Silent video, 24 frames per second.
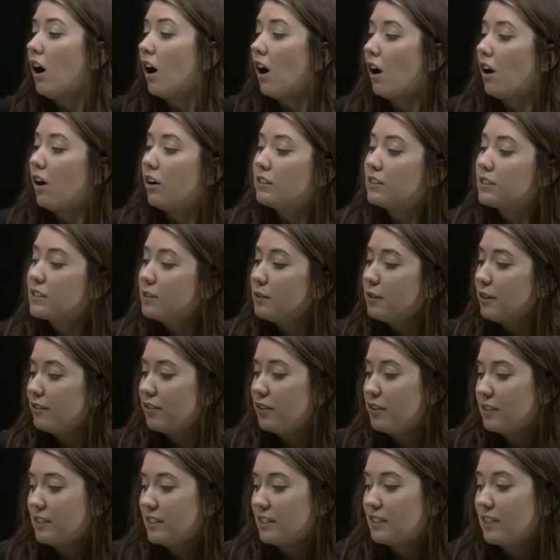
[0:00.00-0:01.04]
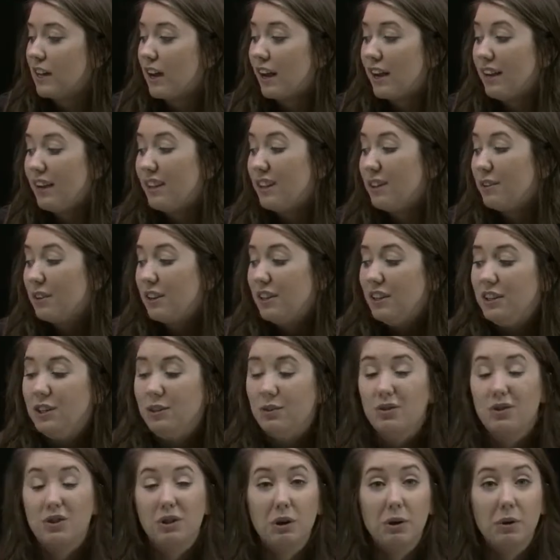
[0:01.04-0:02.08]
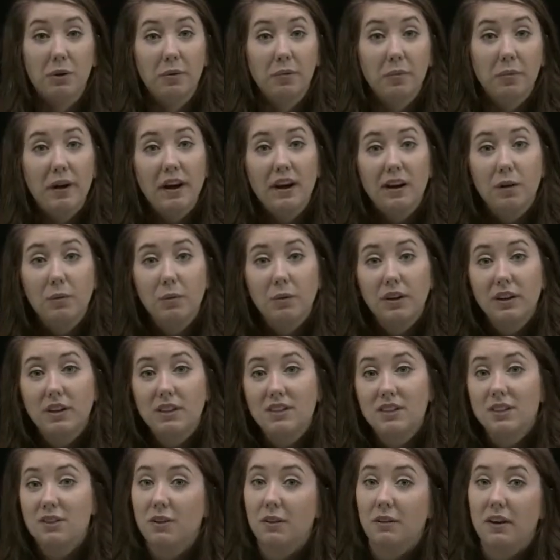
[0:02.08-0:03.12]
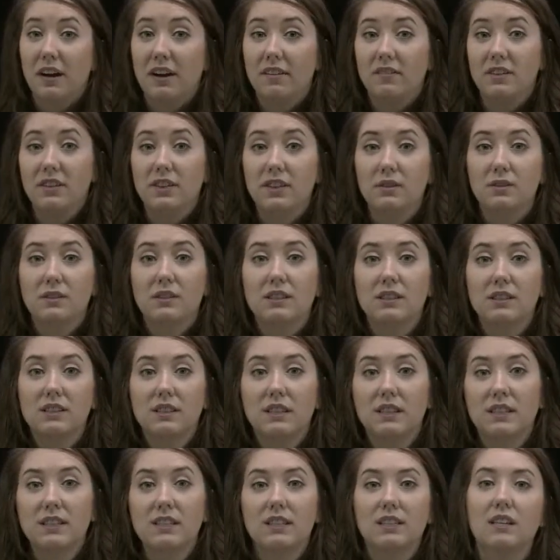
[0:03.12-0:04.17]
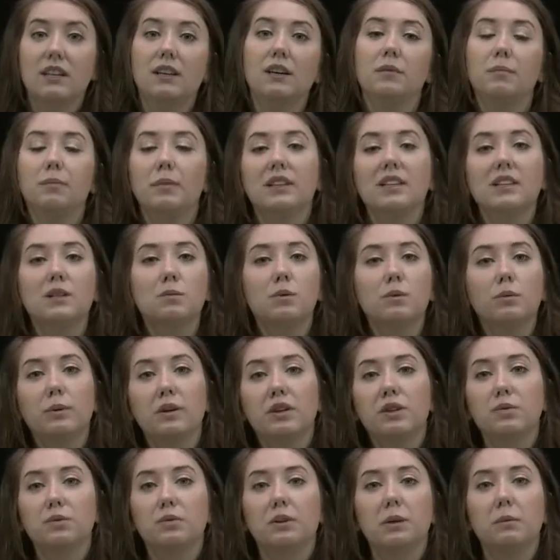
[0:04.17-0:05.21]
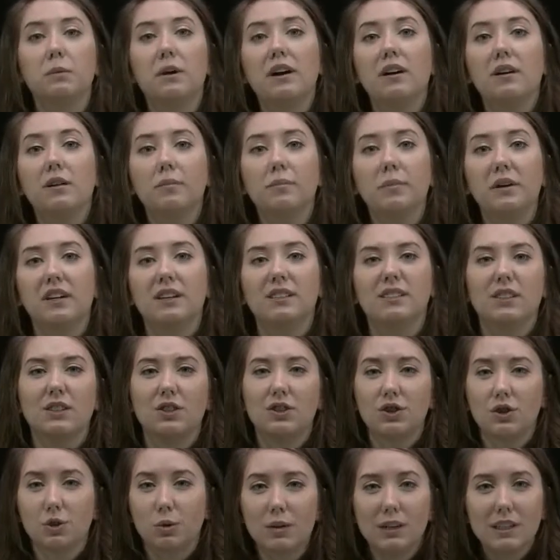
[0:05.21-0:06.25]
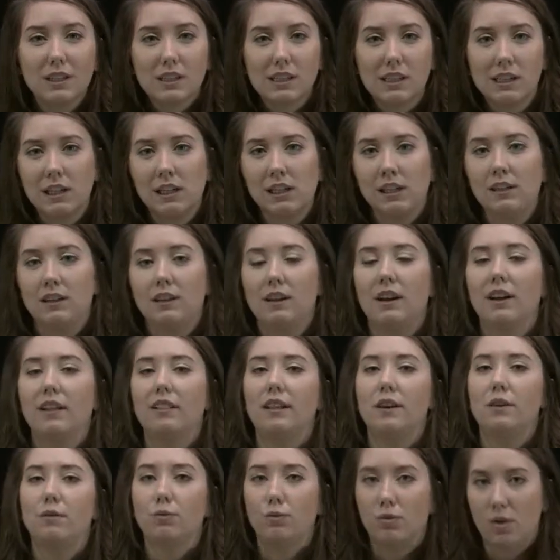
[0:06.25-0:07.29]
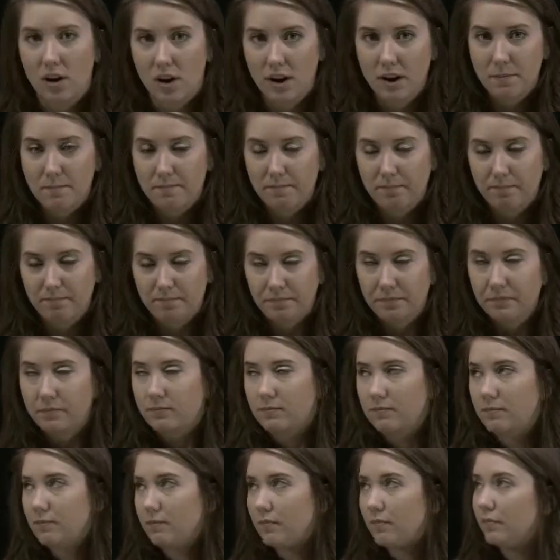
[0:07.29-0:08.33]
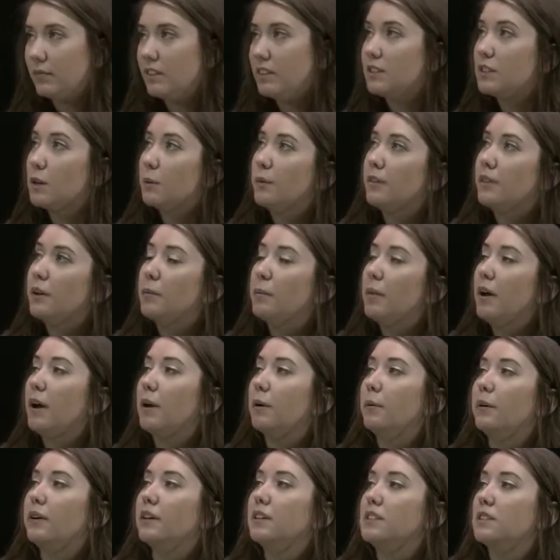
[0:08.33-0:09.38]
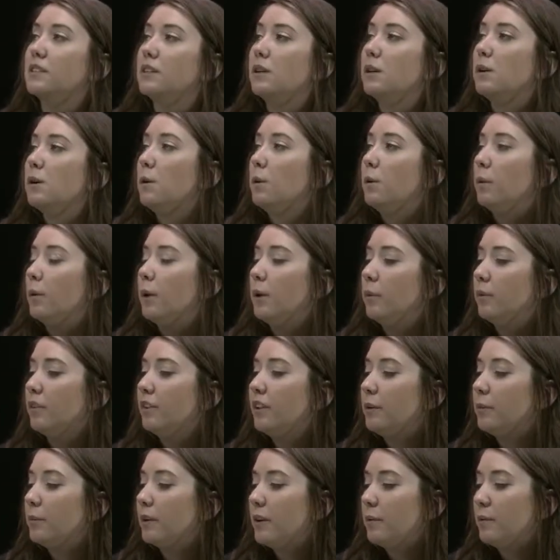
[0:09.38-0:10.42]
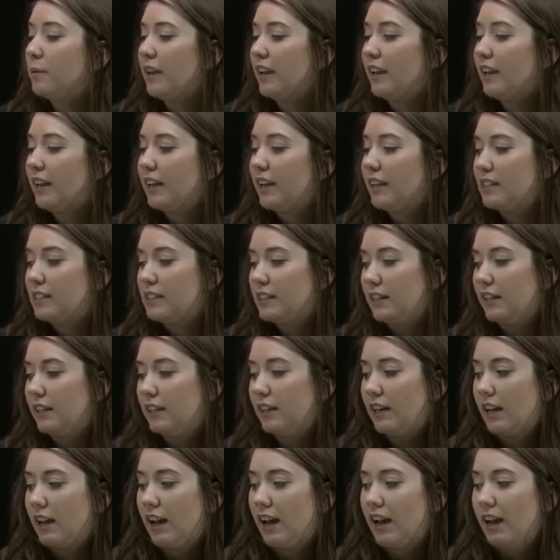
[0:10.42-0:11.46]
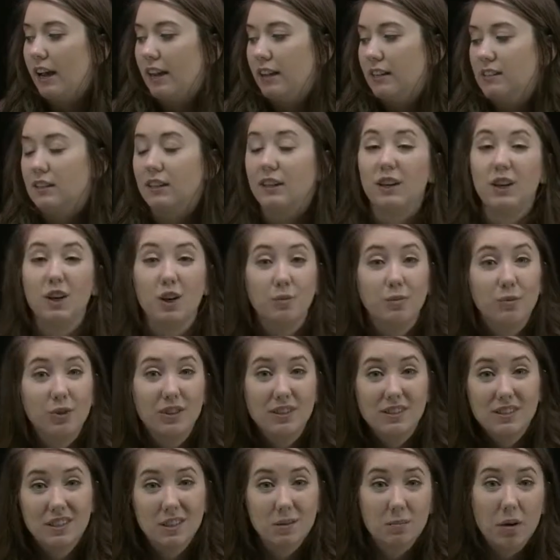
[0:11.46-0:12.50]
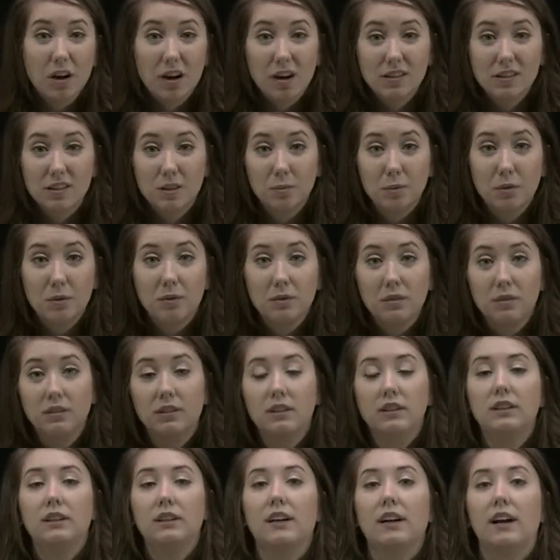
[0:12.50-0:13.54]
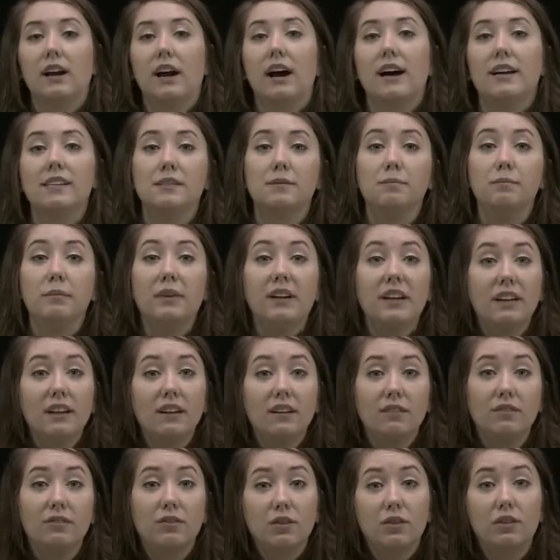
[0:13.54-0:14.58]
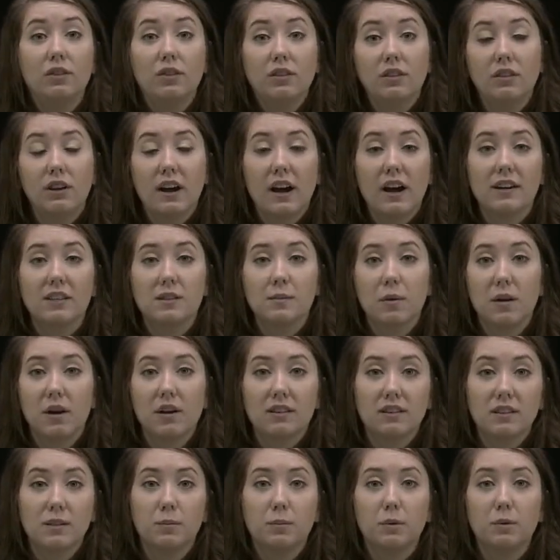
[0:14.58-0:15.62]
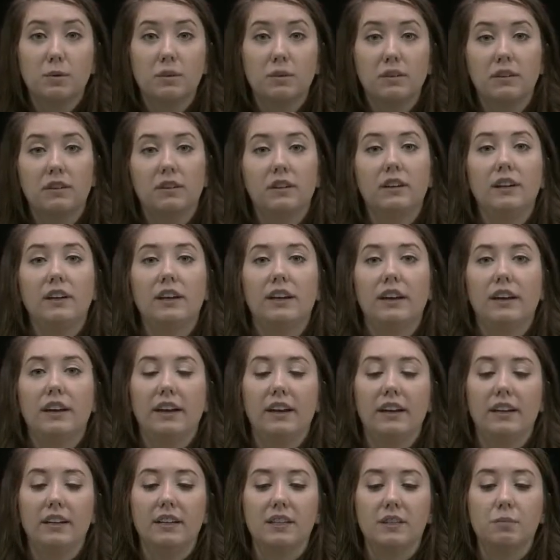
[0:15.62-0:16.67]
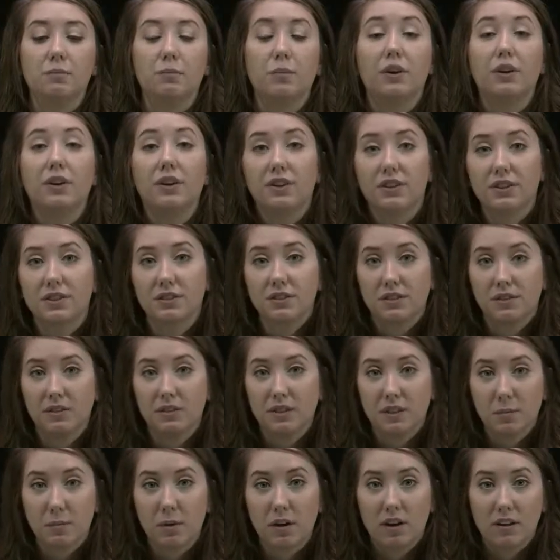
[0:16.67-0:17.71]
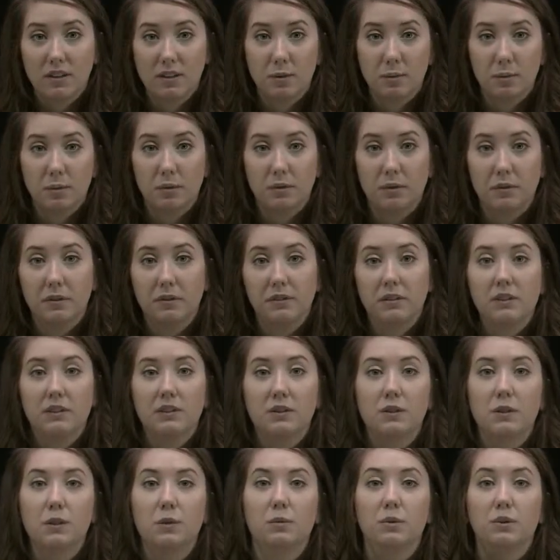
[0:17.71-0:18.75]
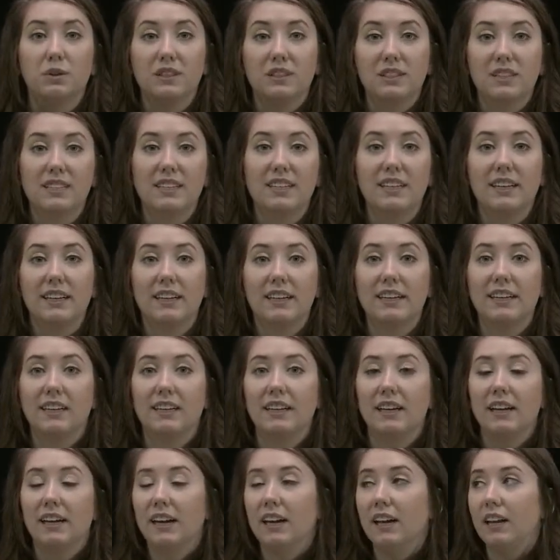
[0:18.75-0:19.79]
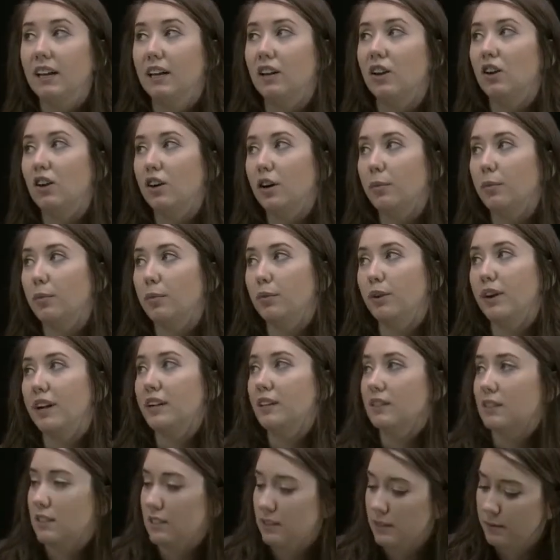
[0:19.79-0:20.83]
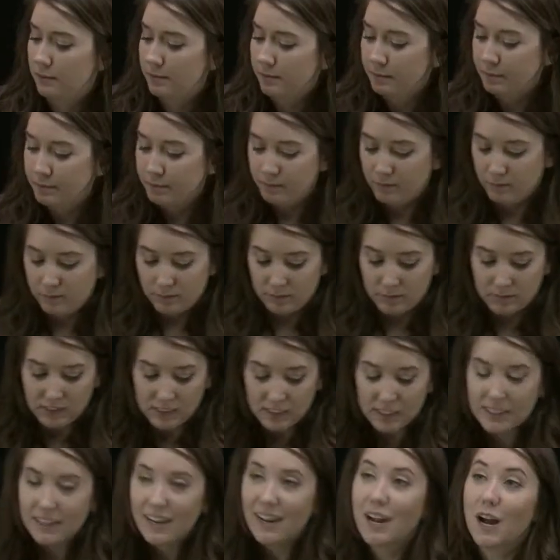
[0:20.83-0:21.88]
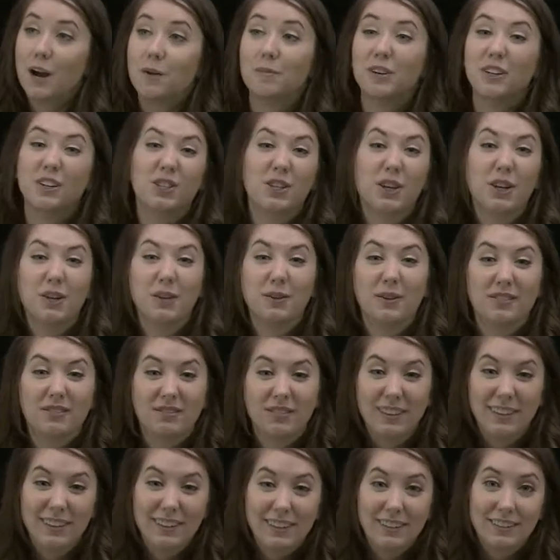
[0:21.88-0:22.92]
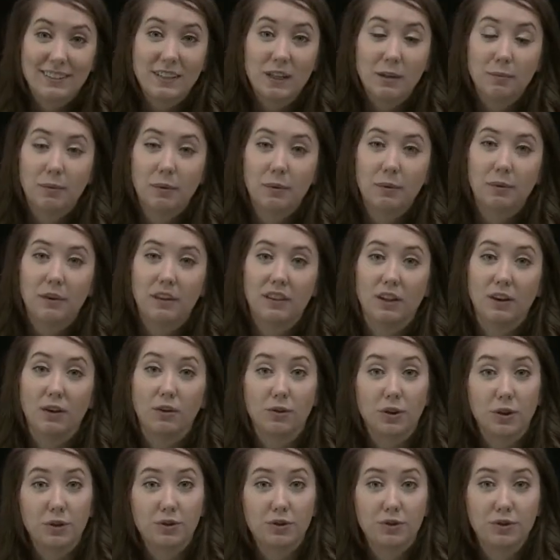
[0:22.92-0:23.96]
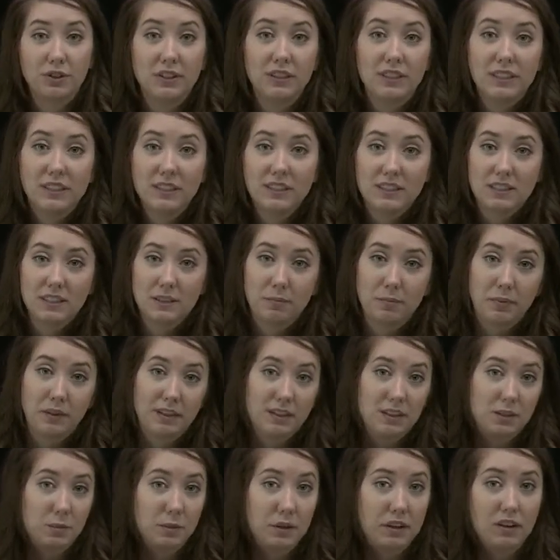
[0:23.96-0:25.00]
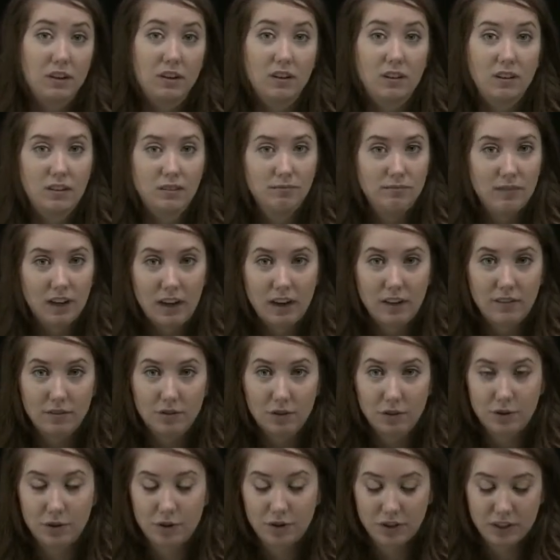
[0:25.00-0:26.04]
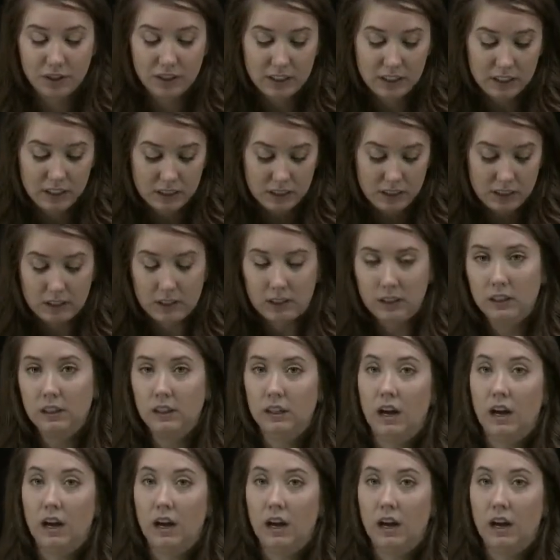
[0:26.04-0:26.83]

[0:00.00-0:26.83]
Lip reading: Also, if you decide, you can use your own peg words. You don't have to use this list, but this one works really well because it's short and they rhyme. So with our peg words, we really want to make it as humorous as possible, as meaningful as possible, and as personal as possible, so it will stick in our brains. Today, I'm going to show you a funny example with a grocery list because we all have grocery lists.